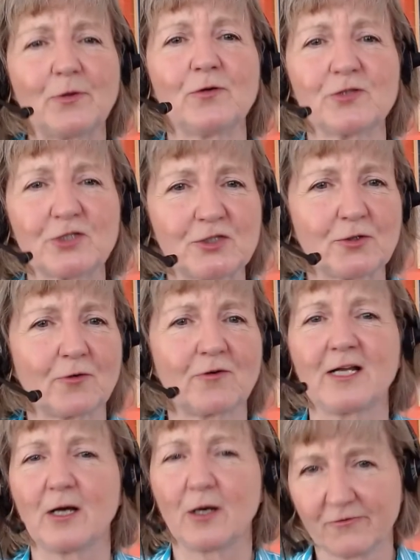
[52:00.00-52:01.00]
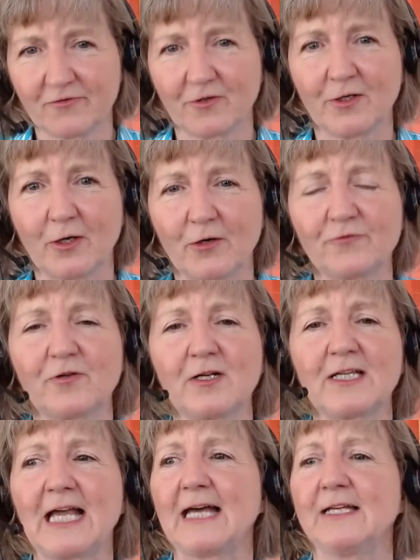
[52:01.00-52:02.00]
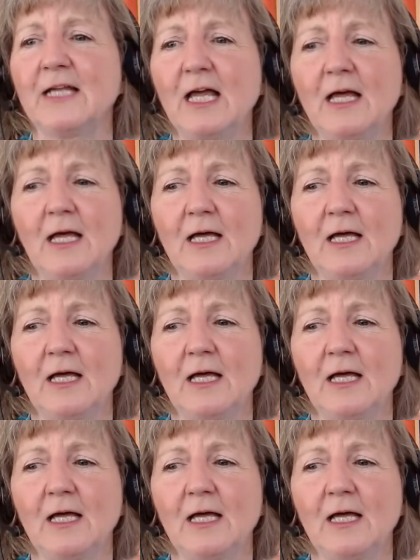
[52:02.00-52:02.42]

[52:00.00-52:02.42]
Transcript: Paul's story over and over again,